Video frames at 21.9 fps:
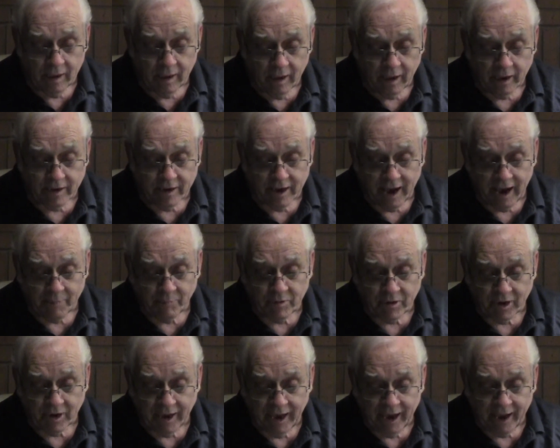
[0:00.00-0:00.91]
a time
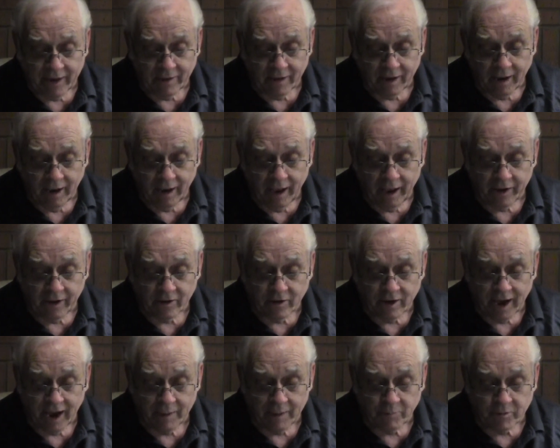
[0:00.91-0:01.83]
to get and a
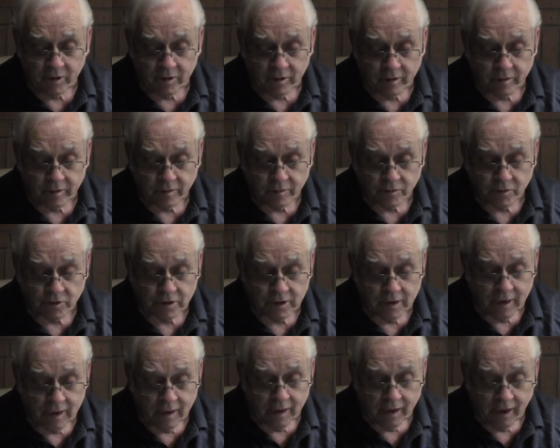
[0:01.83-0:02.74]
time to lose,
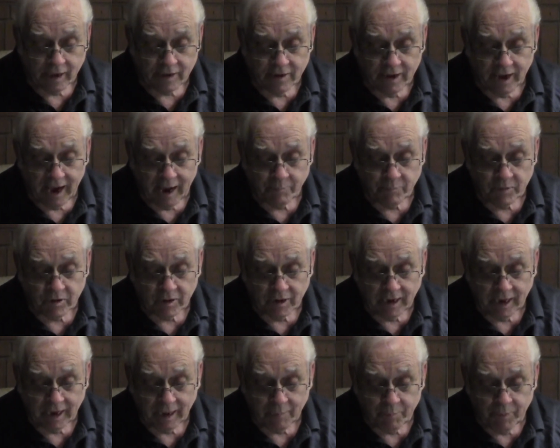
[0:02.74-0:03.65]
a time to
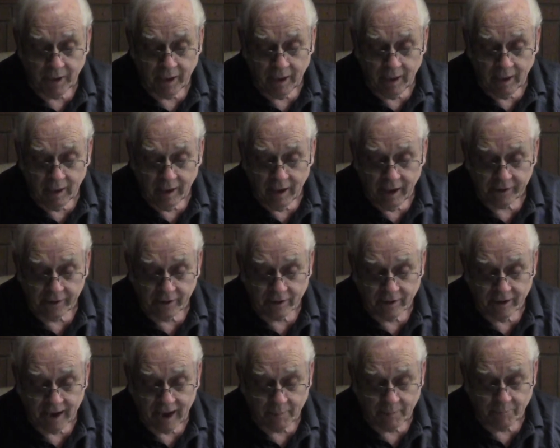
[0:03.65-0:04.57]
keep and a
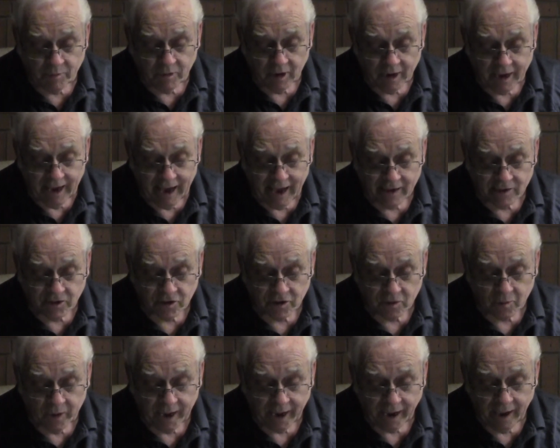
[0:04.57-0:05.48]
time to cast
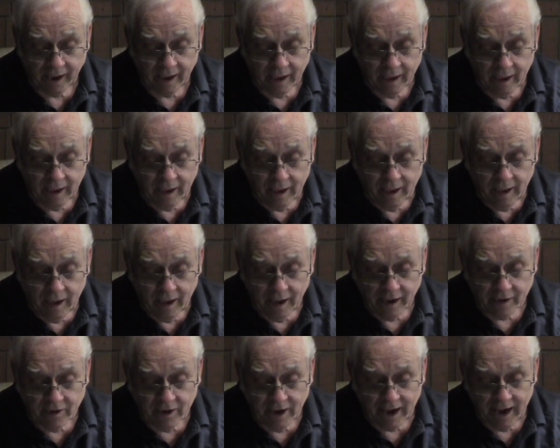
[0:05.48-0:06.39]
away,
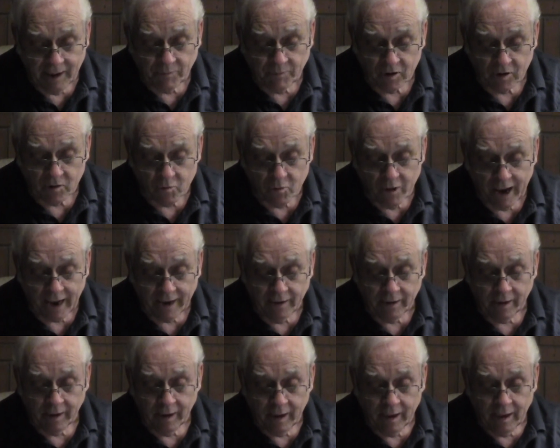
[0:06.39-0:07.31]
a time to
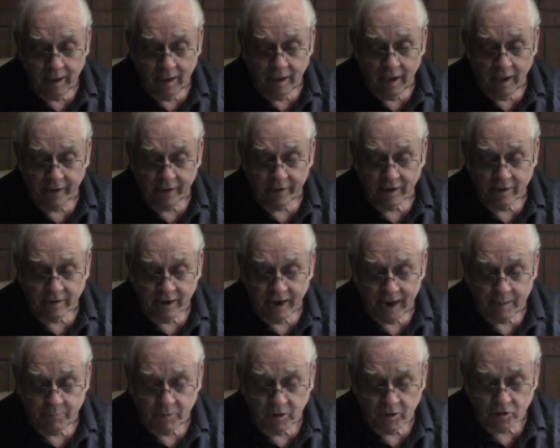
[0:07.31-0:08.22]
rend and a
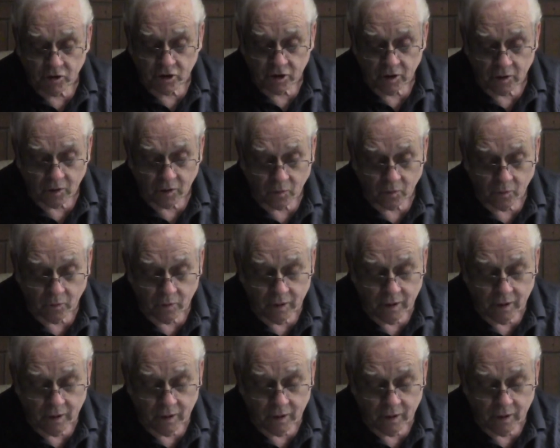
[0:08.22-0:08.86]
time to sow,